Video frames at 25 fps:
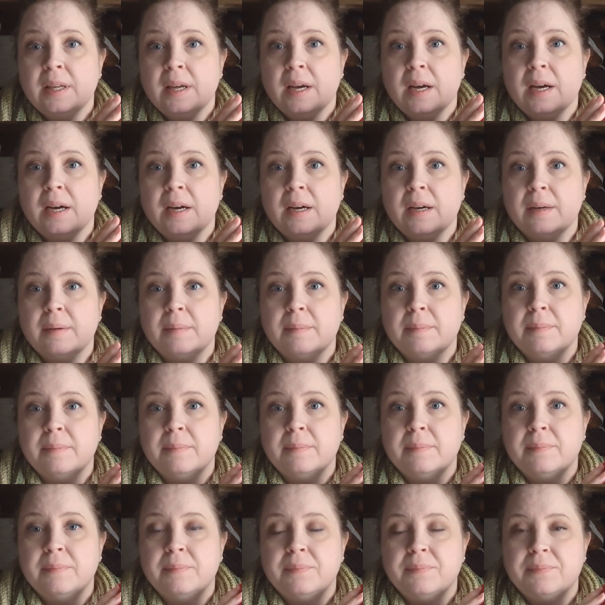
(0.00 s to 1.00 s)

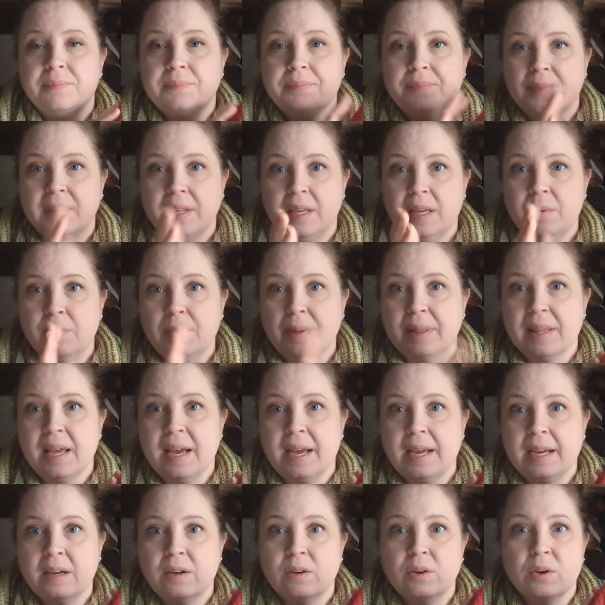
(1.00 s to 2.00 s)
that he would
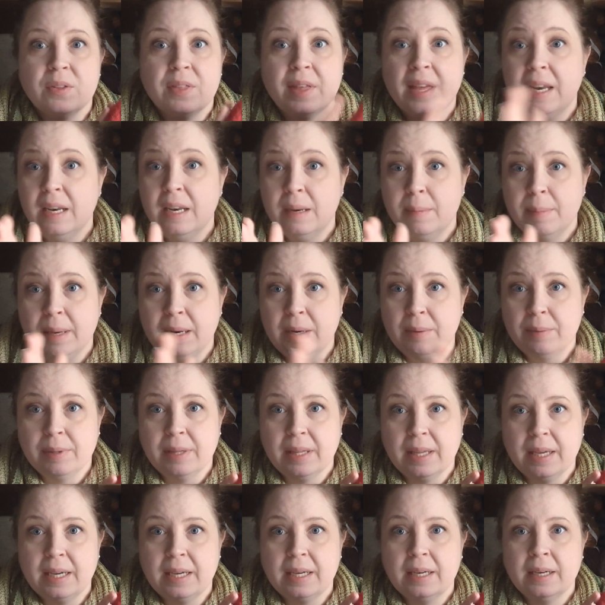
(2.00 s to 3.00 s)
like, or that anybody would
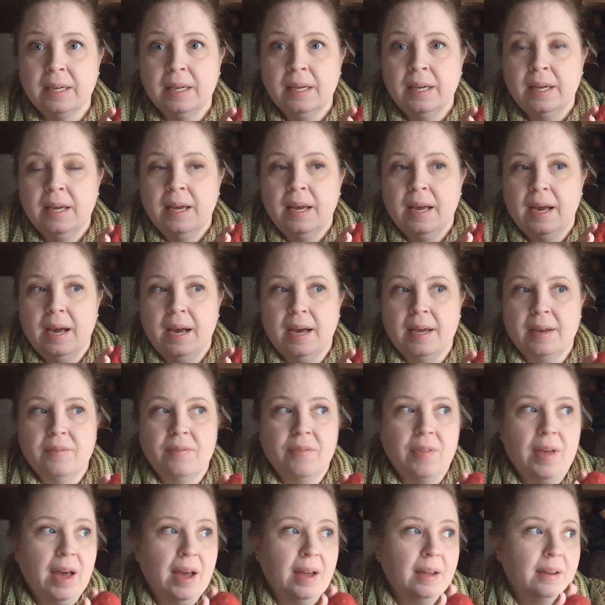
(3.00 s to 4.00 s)
like, out of
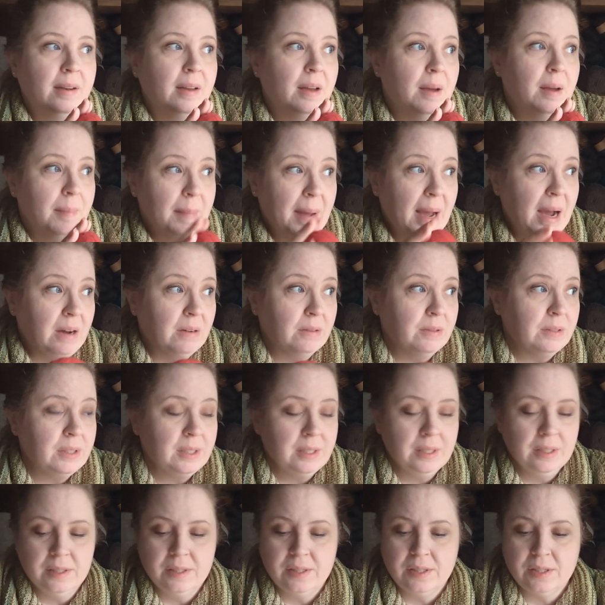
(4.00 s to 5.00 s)
that amount.
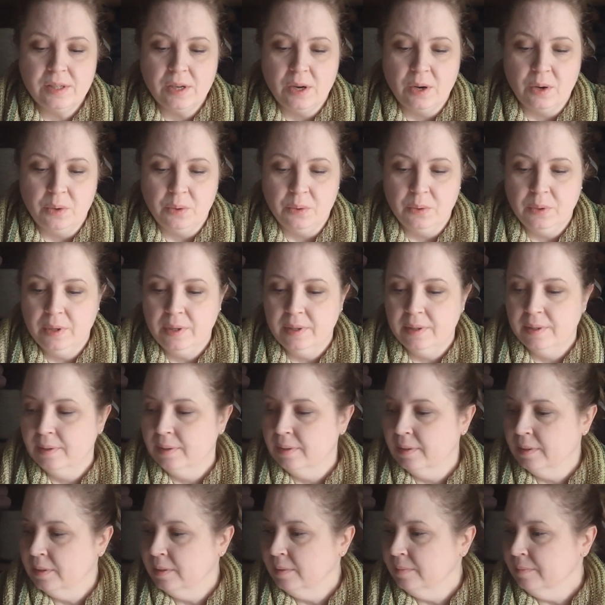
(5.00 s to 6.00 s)
So
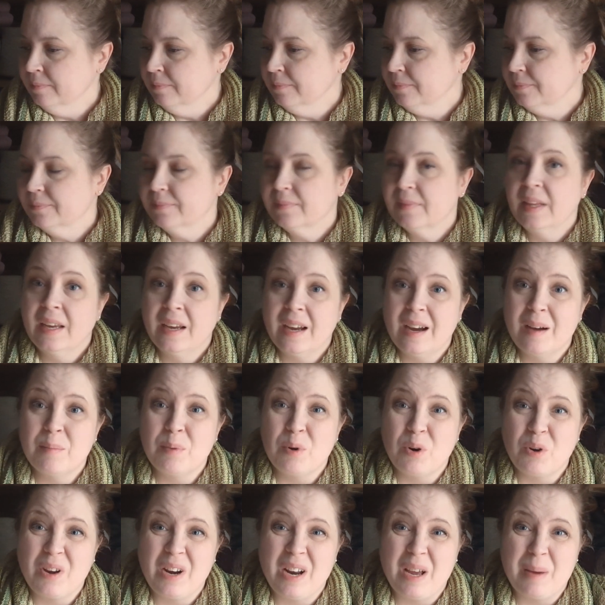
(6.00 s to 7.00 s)
it got
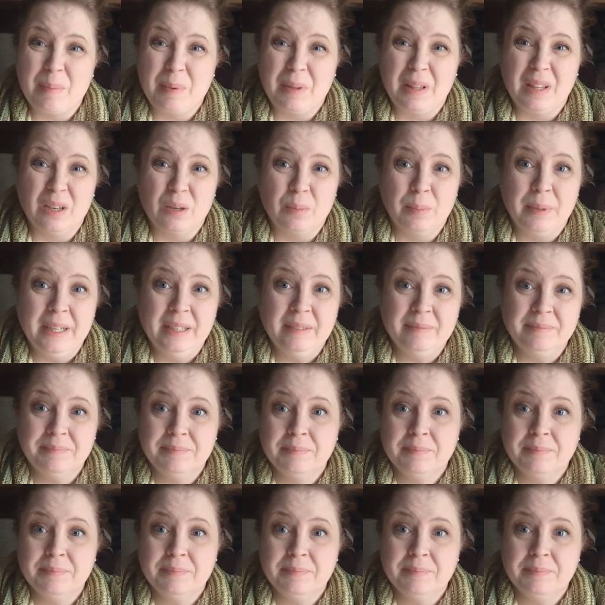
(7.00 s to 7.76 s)
broken up a little bit,